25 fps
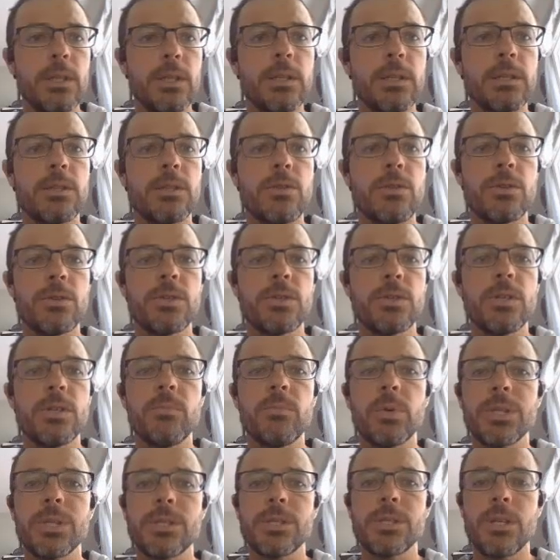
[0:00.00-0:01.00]
into
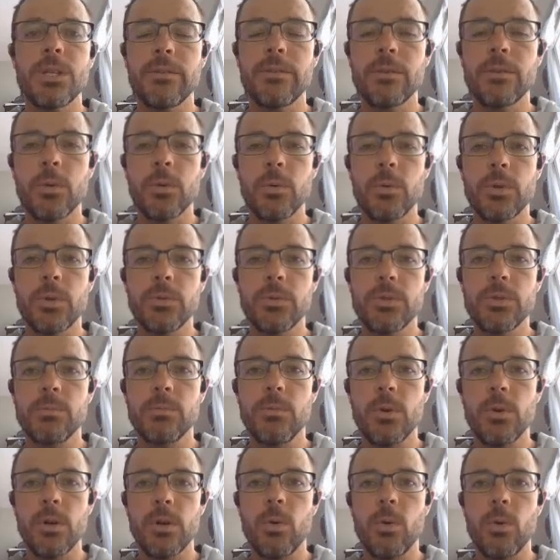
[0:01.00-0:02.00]
13.7, where we're doing some
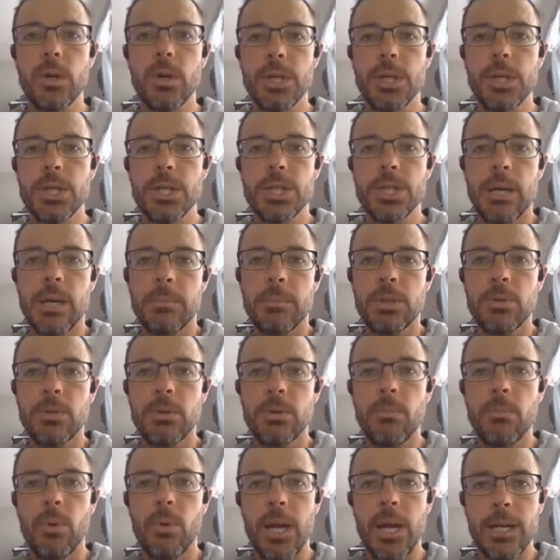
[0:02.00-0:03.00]
more coordinate
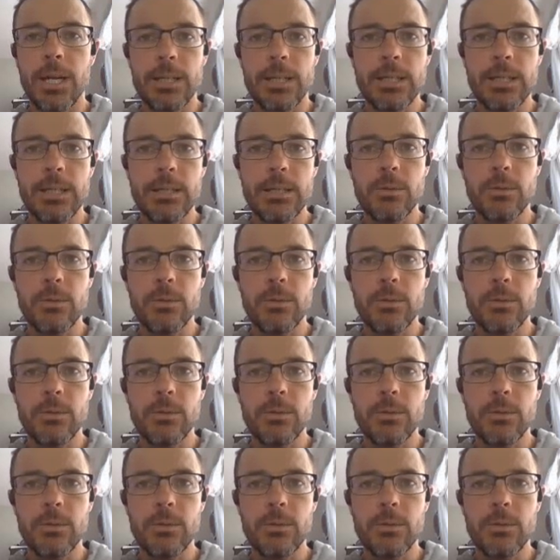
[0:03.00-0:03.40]
geometry practice.